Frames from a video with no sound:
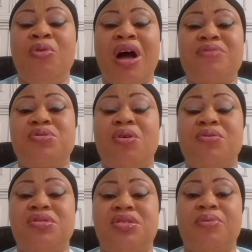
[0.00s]
have
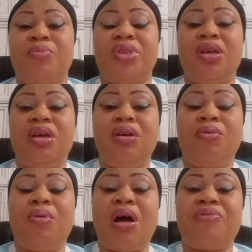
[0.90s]
sons,
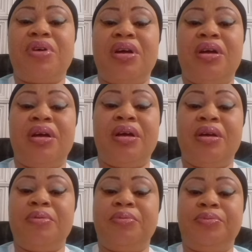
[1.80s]
who have
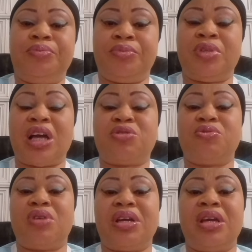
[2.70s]
their
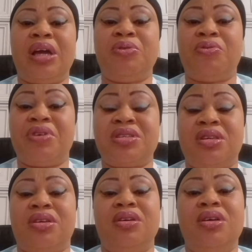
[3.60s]
children here in
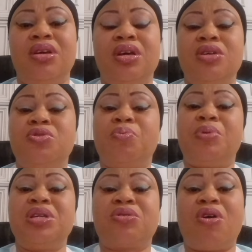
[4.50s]
overseas, should
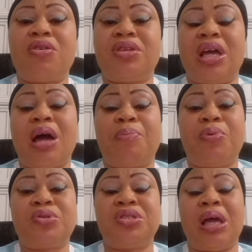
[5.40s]
please call them and
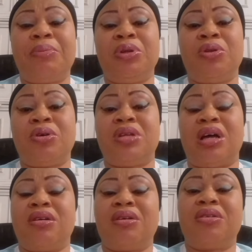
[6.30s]
put them in
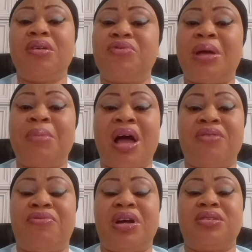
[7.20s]
order, give them
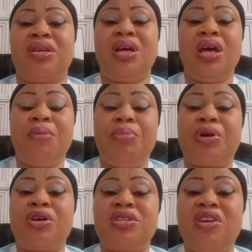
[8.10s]
advice.
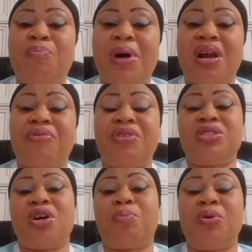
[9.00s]
Because if
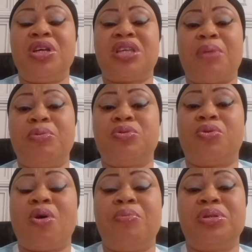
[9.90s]
paraventure police happen
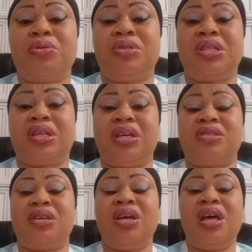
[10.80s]
to come into this
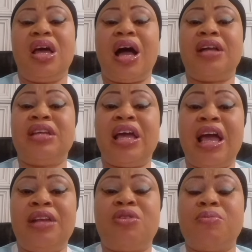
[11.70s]
case and they
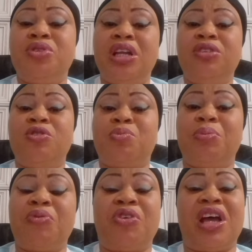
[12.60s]
end up jailing those
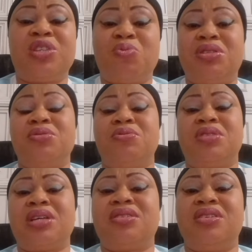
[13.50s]
people for like 20 to
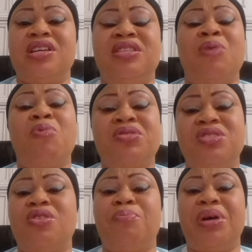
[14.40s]
30 years, then what
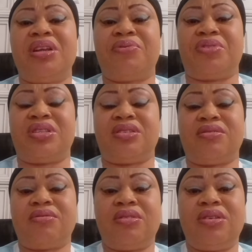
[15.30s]
is your benefit?
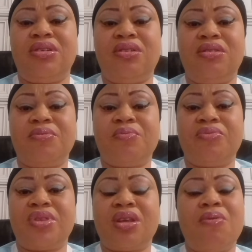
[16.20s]

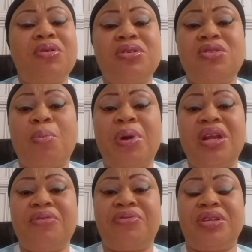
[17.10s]
What is your
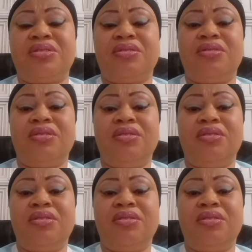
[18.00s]
benefit?